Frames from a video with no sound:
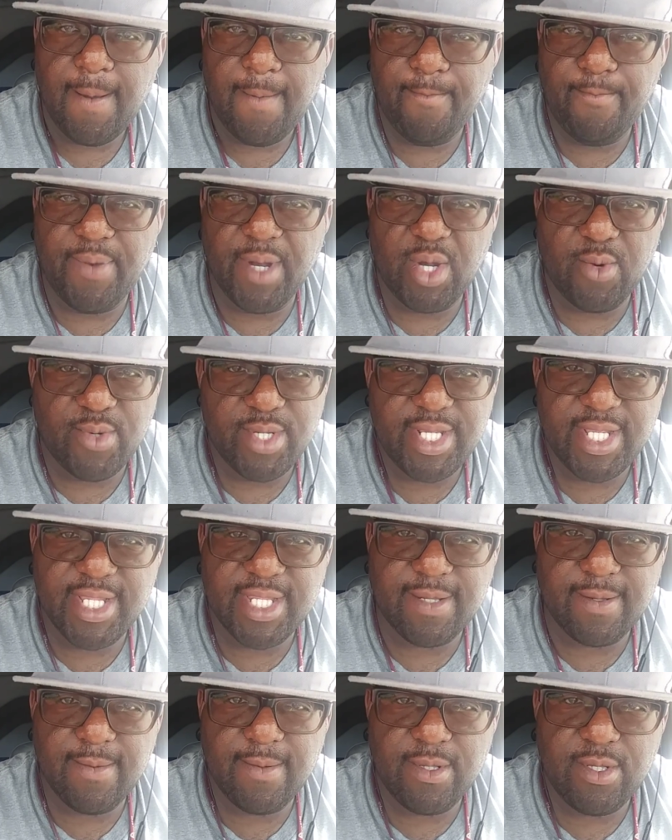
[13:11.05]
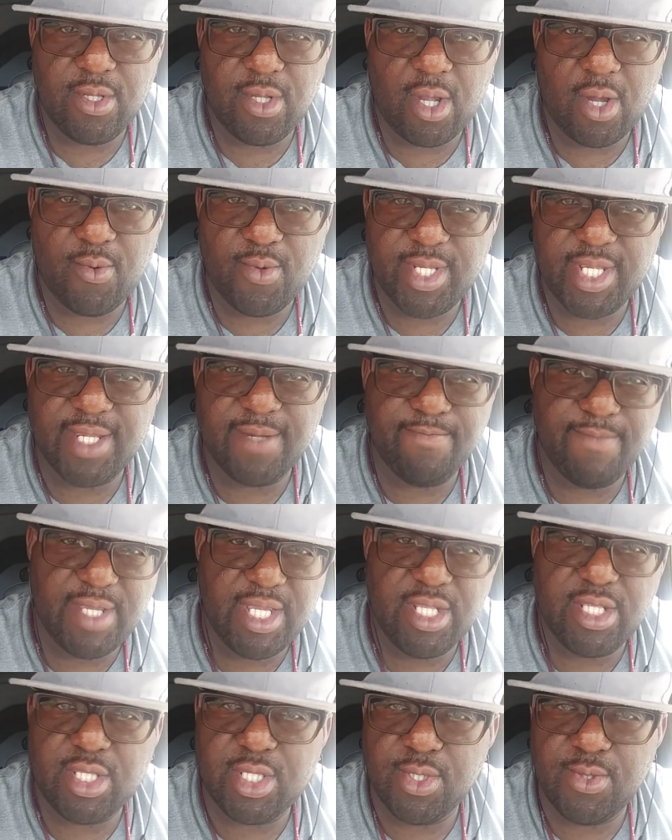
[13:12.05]
But when this
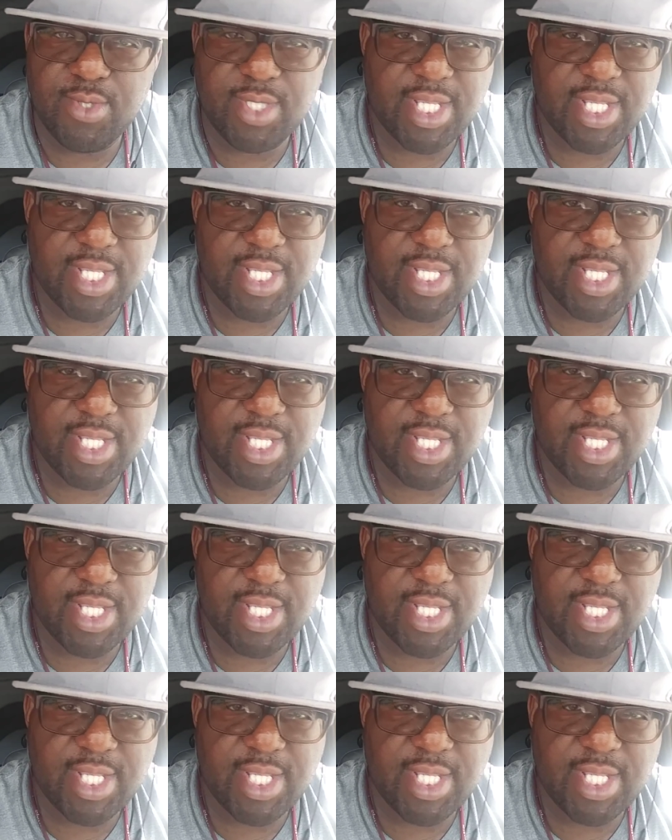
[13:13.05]
Me Too,